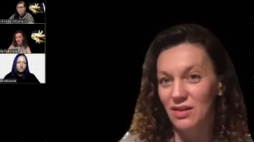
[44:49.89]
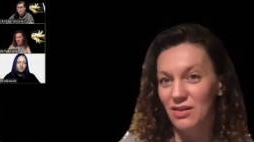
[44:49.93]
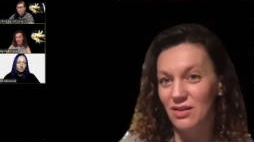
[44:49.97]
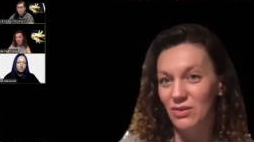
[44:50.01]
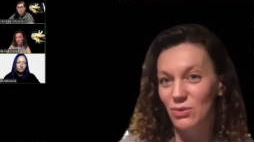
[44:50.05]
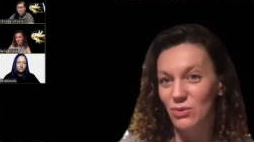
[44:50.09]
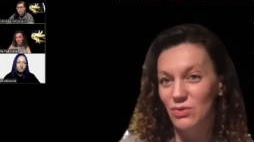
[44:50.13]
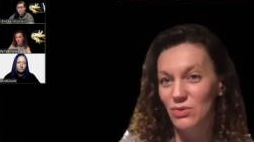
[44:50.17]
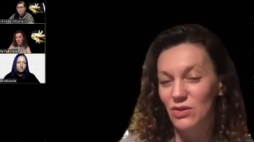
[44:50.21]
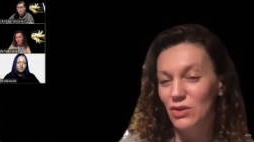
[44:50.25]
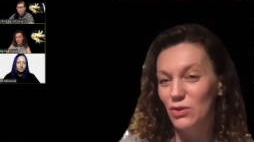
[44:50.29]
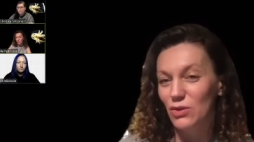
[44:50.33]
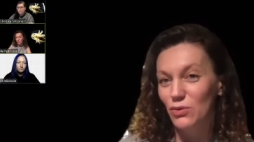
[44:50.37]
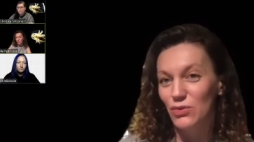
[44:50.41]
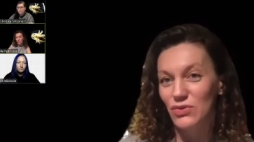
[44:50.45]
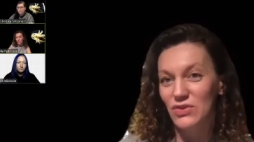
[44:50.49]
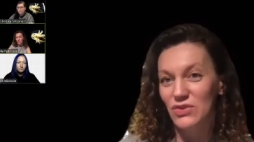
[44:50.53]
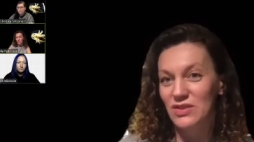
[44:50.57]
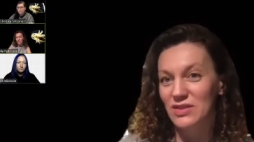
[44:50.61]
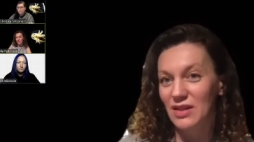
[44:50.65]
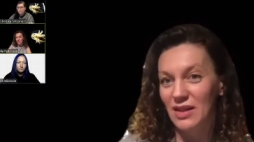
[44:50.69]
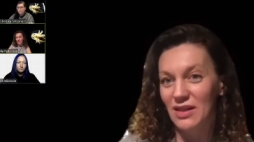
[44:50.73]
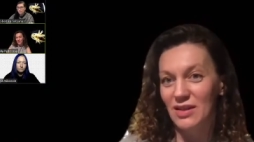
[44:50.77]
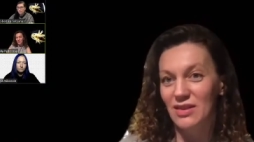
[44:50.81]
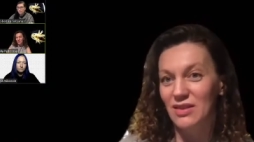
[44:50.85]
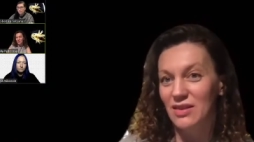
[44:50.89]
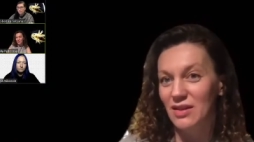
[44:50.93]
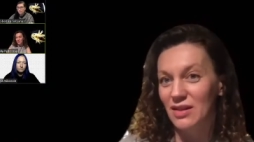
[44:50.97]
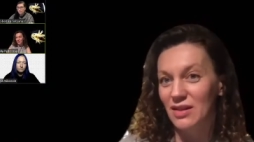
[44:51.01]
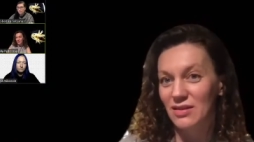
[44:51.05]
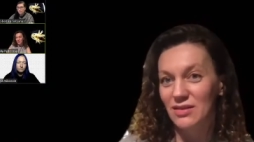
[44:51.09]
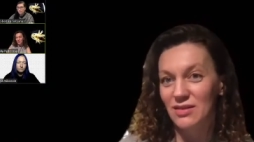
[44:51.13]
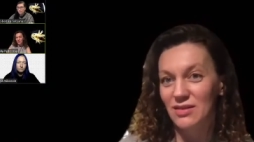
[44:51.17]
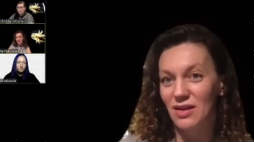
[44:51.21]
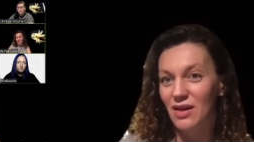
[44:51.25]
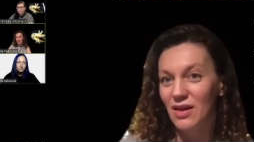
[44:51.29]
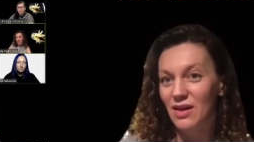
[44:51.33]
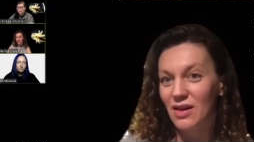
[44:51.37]
You've said
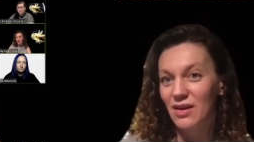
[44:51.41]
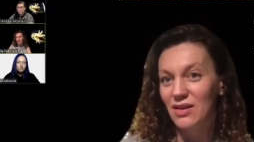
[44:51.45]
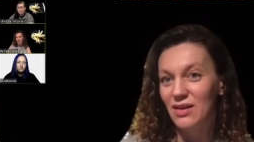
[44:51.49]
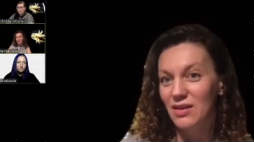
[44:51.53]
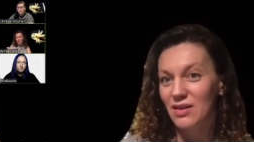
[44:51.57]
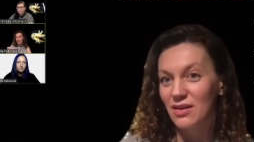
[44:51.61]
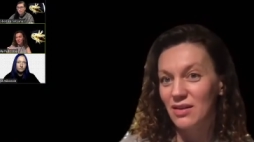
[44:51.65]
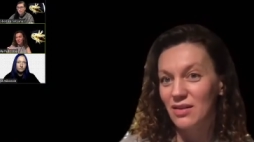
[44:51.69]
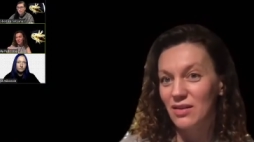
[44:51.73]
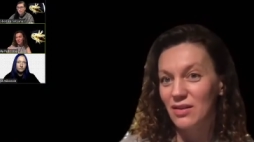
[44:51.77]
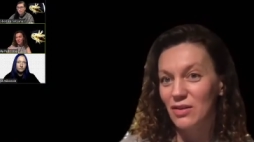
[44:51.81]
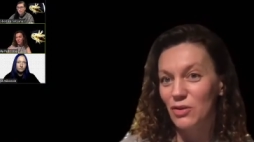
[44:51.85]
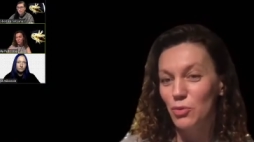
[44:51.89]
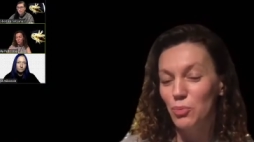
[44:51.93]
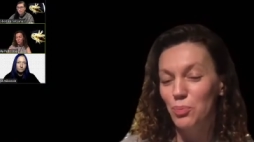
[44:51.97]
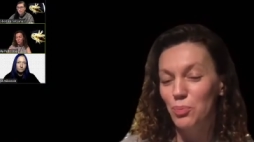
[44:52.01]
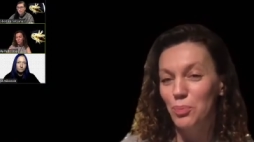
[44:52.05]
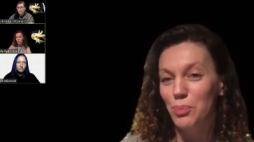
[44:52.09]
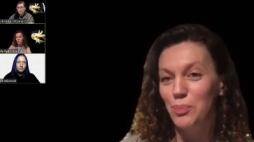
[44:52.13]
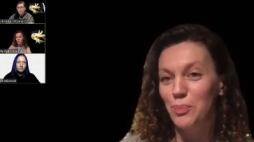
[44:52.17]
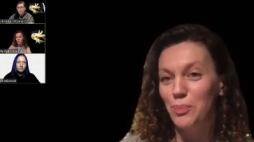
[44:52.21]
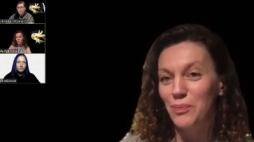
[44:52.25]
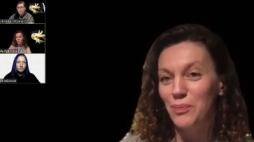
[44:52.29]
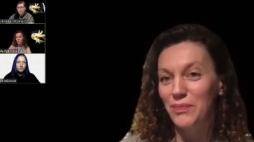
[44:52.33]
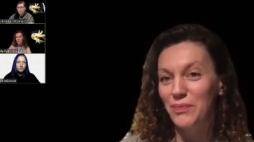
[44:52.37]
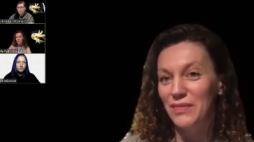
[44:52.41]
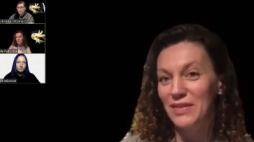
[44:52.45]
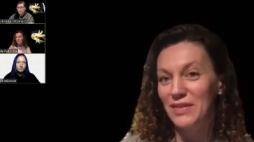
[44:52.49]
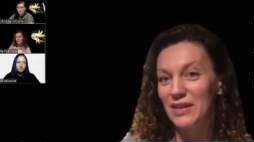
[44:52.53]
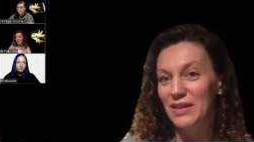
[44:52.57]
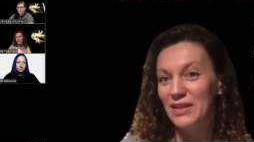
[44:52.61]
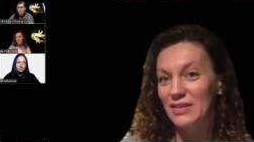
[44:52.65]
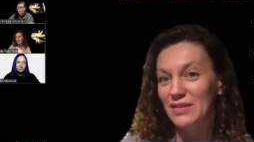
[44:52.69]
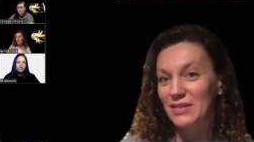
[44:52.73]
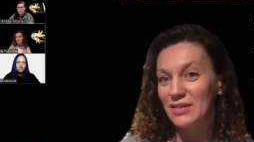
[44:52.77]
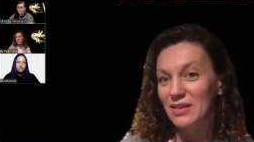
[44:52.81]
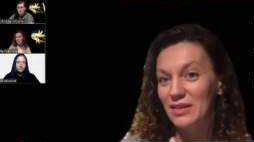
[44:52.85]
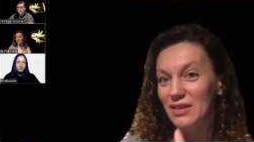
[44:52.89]
that
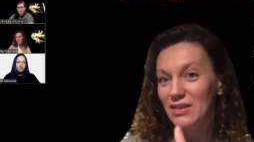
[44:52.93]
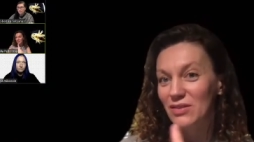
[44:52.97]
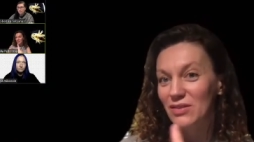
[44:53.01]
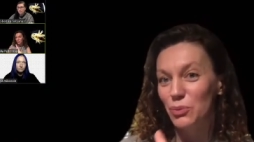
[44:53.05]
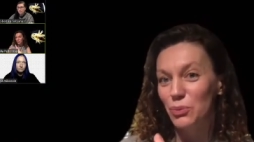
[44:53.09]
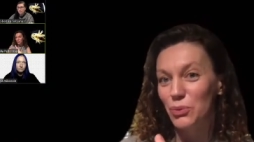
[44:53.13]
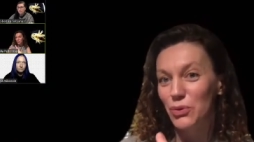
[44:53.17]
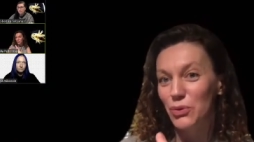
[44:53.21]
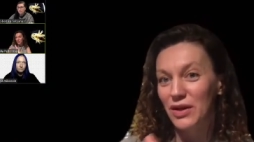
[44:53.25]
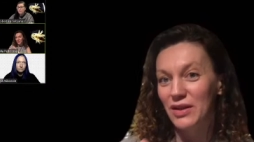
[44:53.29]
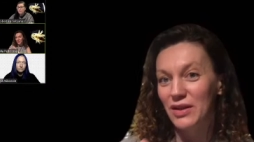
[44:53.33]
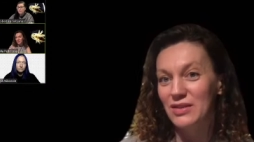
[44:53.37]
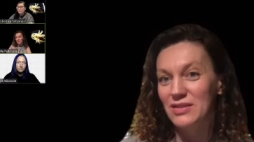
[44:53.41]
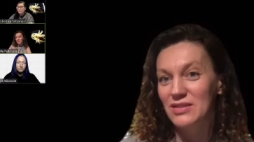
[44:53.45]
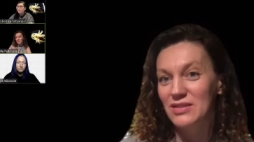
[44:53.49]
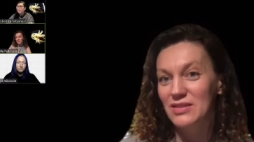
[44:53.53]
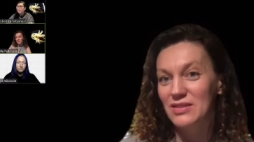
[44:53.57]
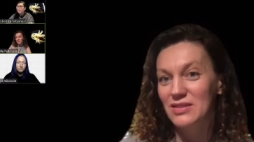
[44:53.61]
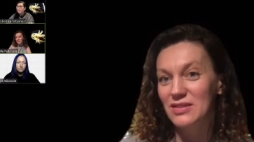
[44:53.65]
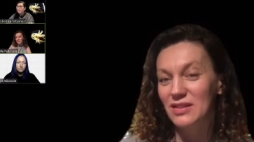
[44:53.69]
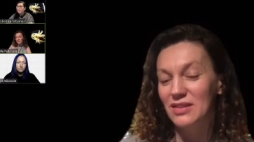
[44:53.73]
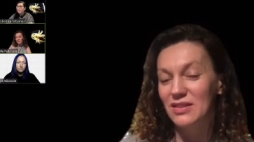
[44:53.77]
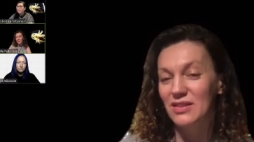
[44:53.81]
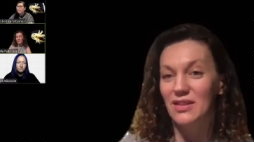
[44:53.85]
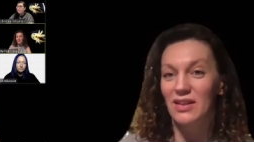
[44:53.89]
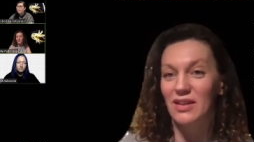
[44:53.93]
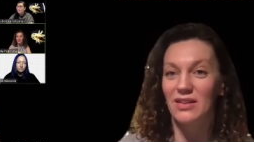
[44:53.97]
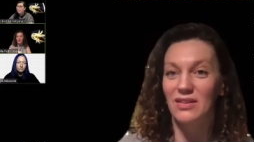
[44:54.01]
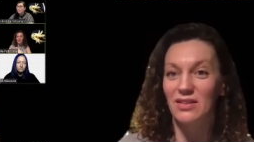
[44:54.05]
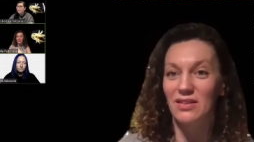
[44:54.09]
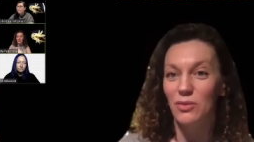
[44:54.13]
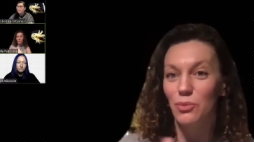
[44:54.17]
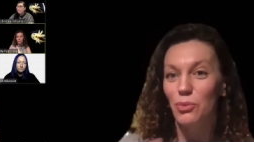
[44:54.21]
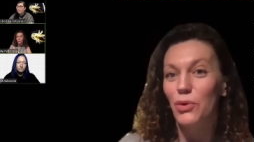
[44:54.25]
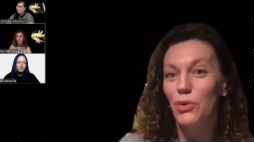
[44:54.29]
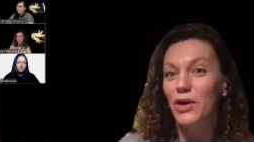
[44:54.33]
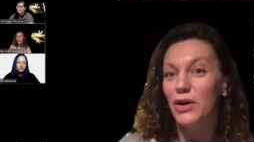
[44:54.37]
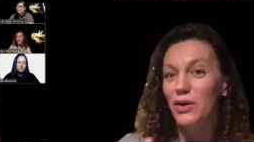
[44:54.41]
that it works, that
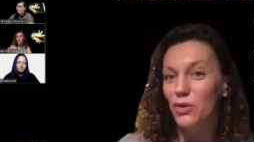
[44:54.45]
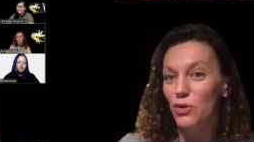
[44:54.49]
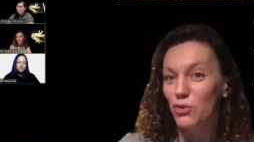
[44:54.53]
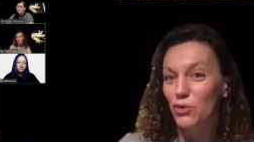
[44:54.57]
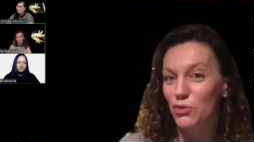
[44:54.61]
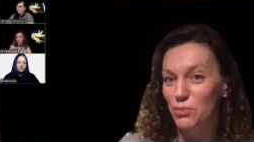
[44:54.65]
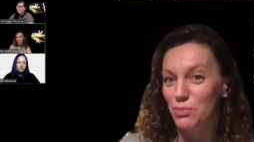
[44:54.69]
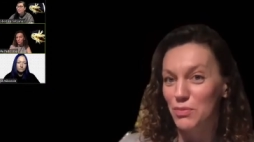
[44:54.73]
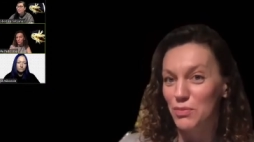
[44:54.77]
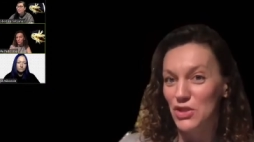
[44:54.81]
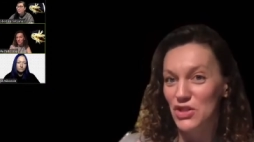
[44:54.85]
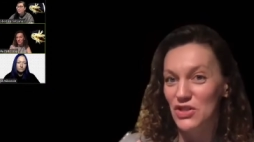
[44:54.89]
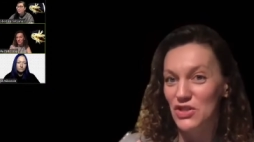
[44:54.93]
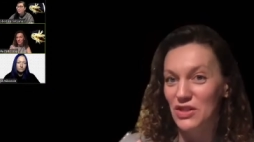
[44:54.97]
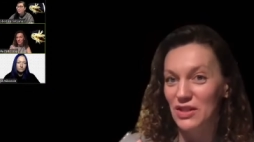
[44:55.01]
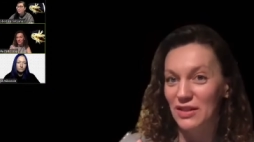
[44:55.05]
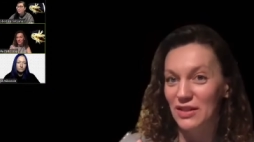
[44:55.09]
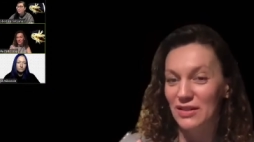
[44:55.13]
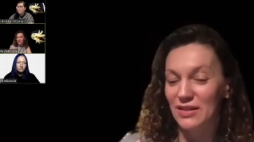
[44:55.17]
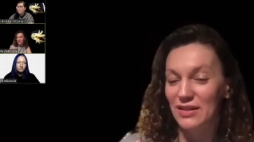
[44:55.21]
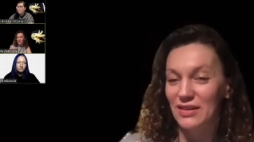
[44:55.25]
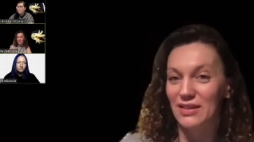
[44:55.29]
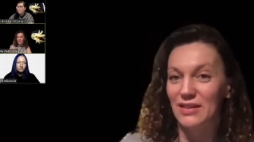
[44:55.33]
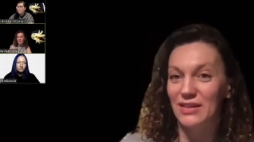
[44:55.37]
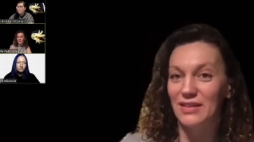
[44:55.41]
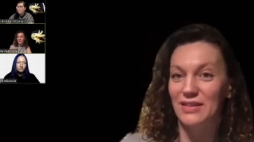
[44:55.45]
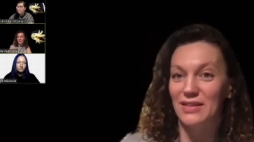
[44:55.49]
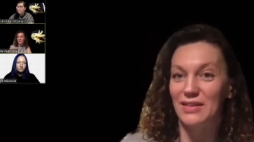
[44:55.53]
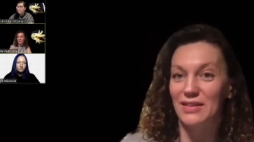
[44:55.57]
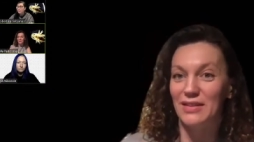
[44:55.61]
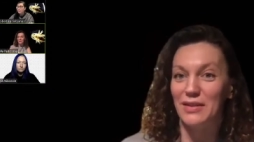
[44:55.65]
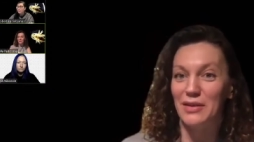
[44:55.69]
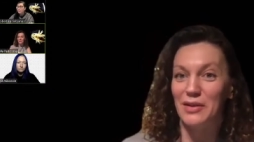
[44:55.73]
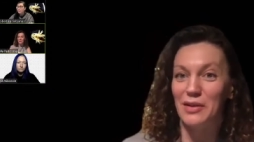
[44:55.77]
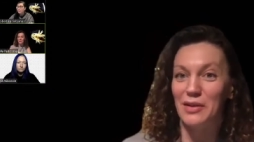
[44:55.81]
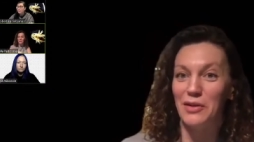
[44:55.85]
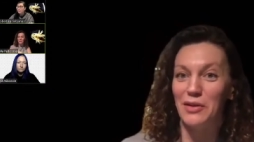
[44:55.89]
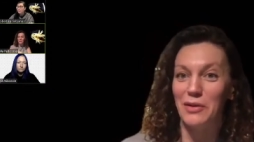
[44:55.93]
the work of machine
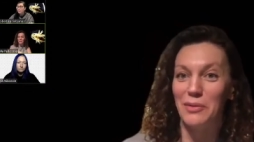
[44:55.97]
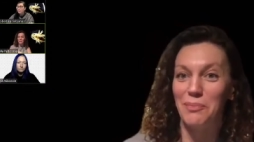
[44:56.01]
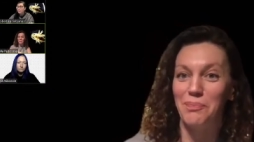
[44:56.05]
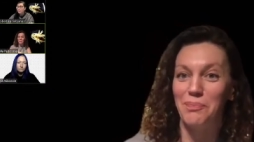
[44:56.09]
of